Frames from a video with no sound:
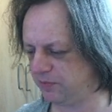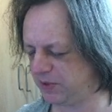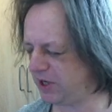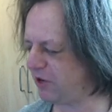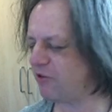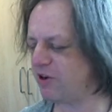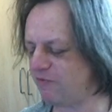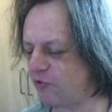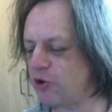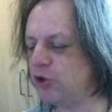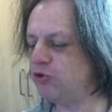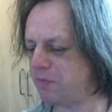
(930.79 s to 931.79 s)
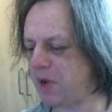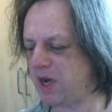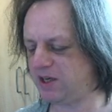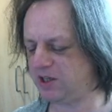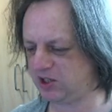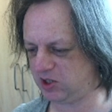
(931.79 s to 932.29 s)
then you're in for a
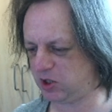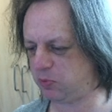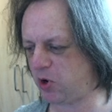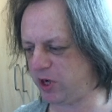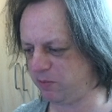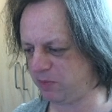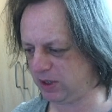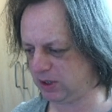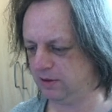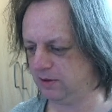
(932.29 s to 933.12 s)
tremendous disappointment.